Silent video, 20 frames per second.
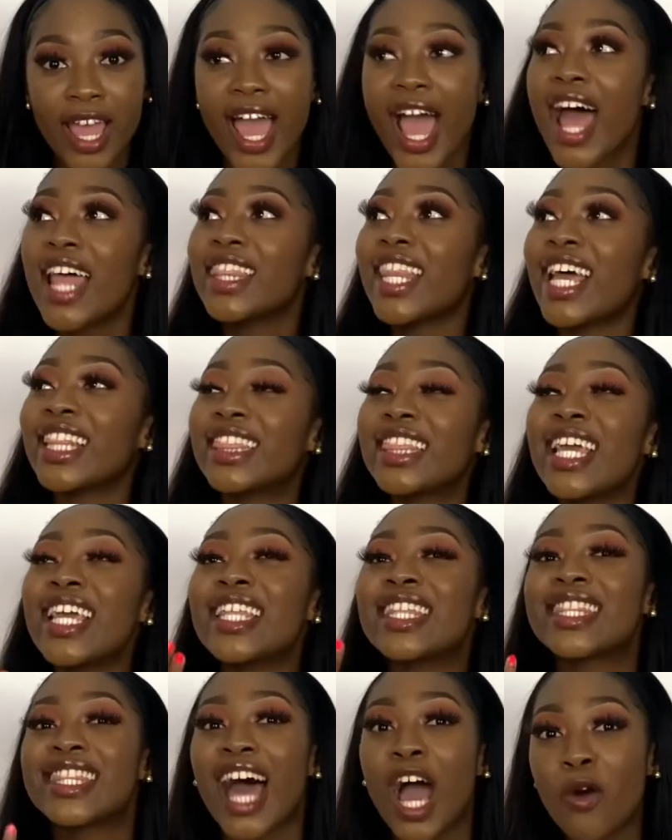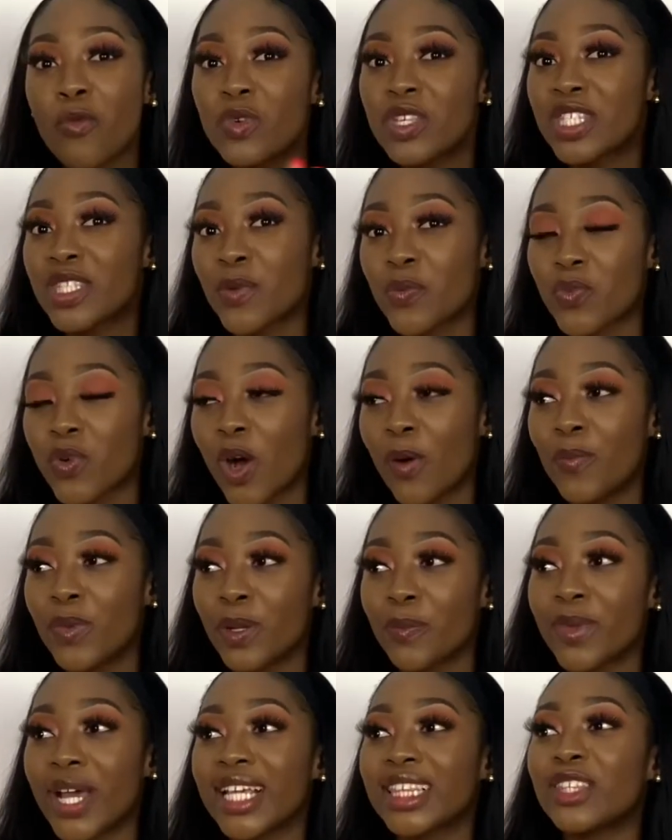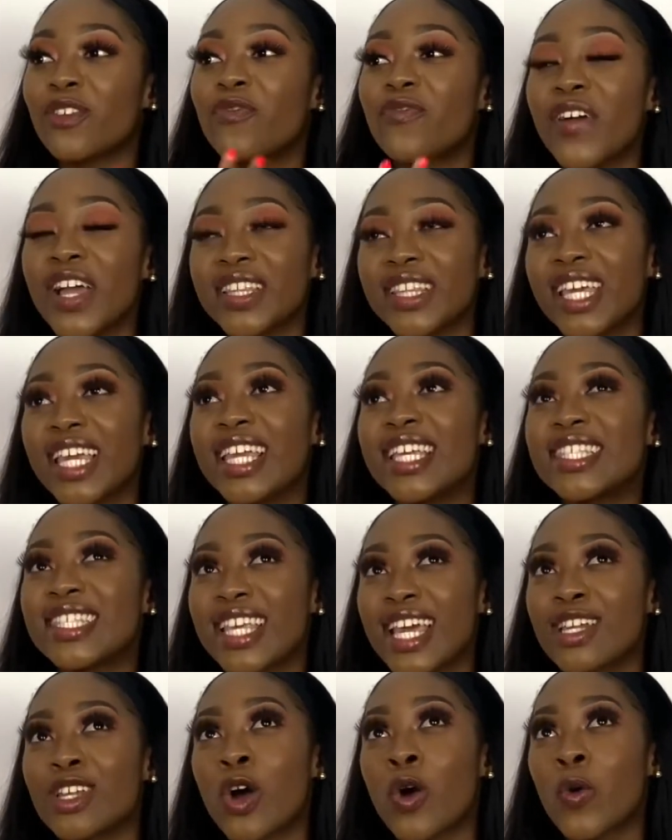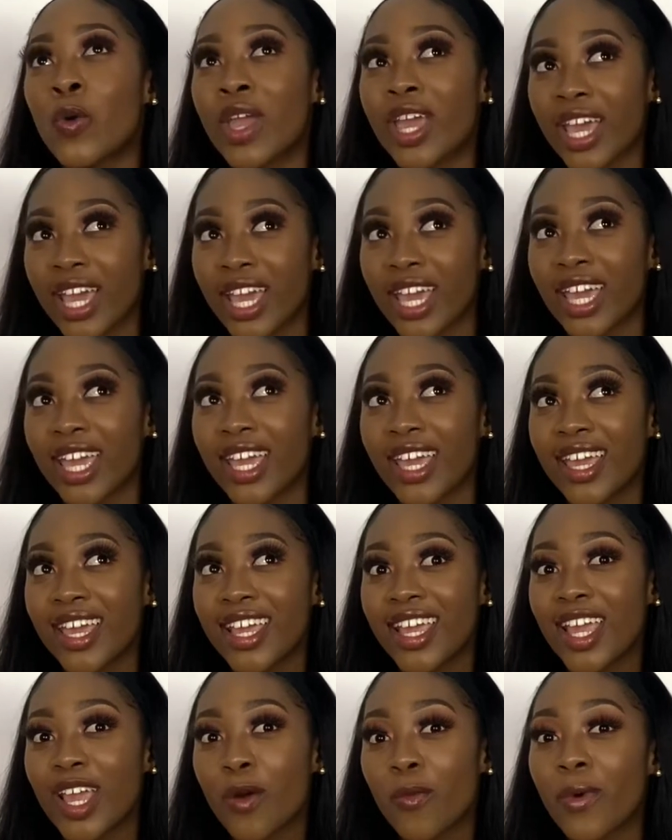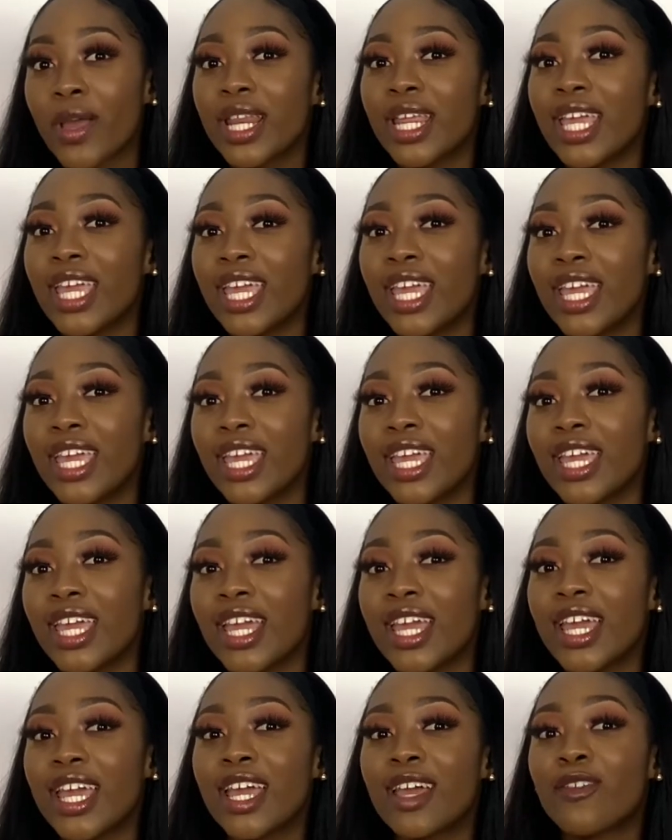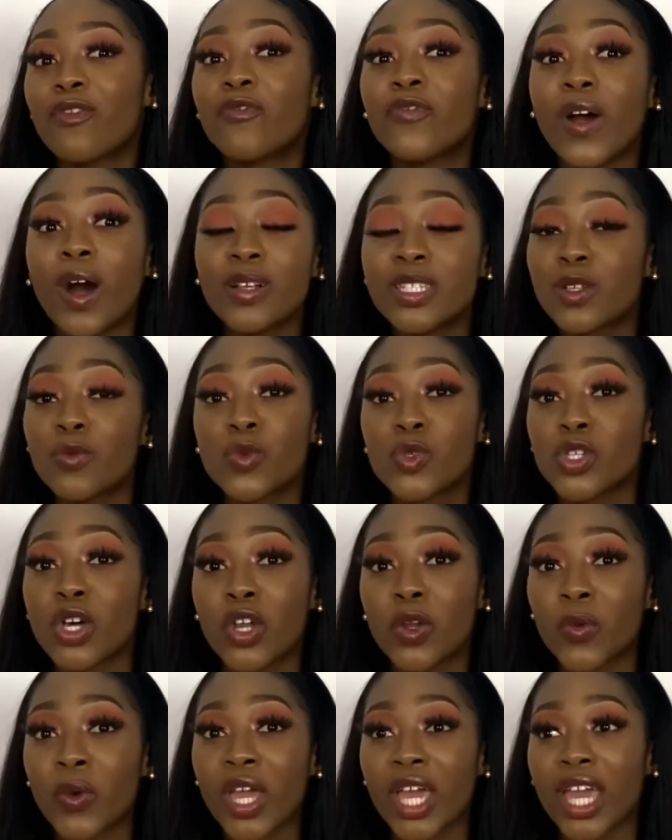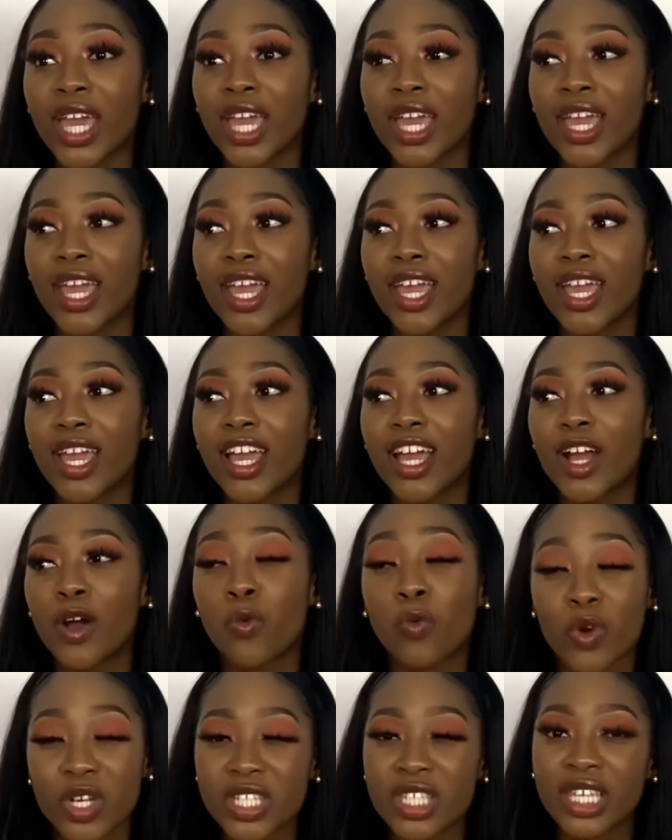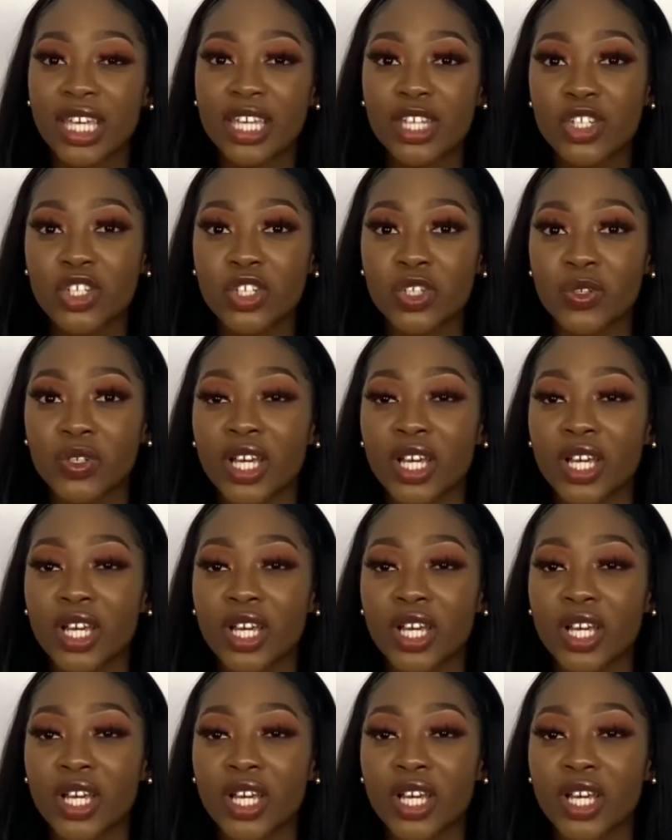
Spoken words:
And I think that was the problem. Like the fact that he said, okay, when he felt it was not okay, was the issue.